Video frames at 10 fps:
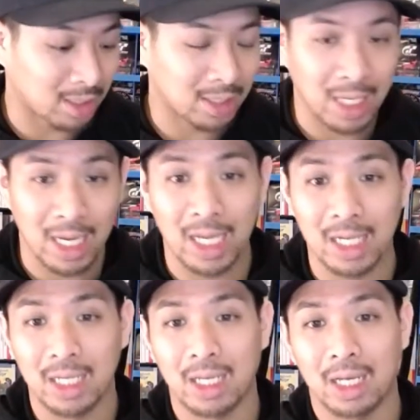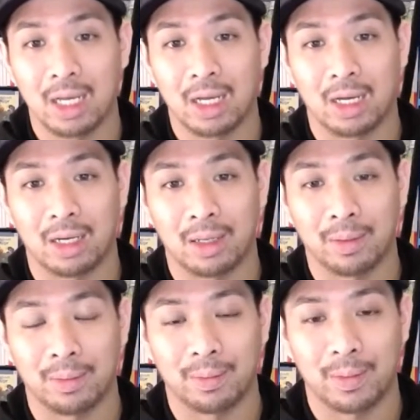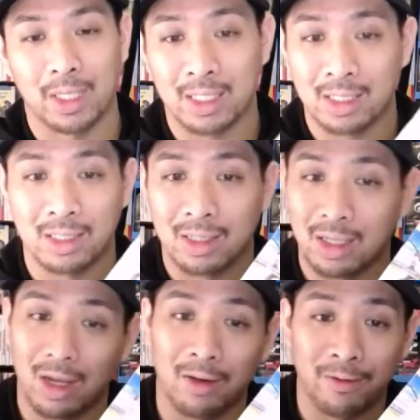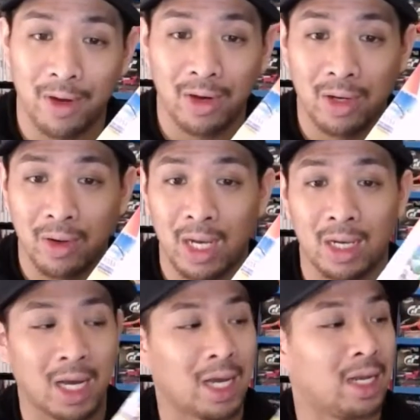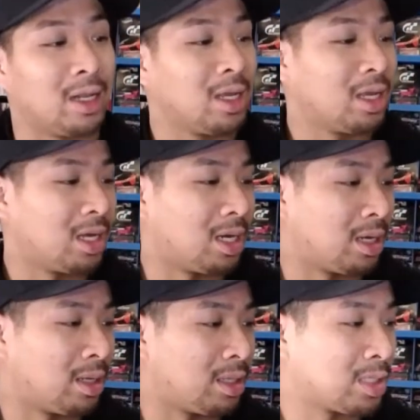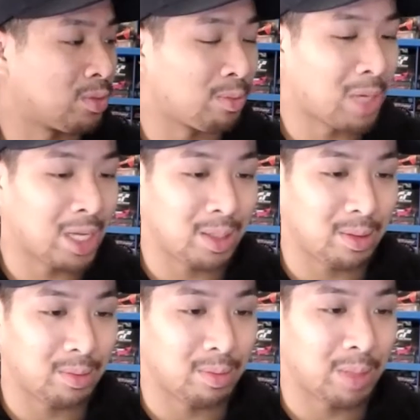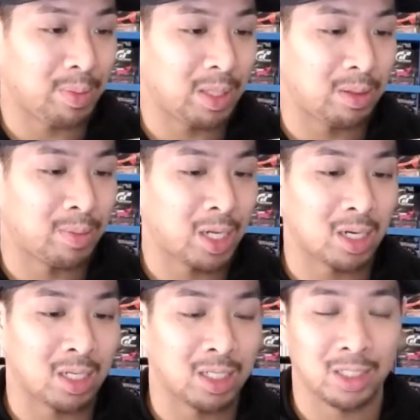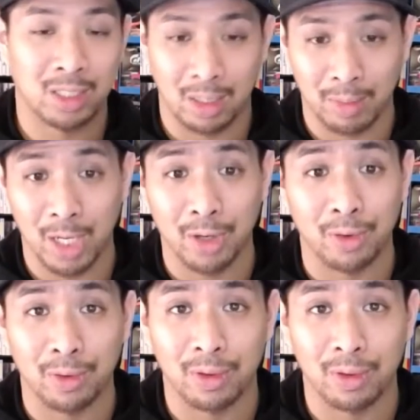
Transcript: stained. This is a very great guide. This one might be in better condition than my own.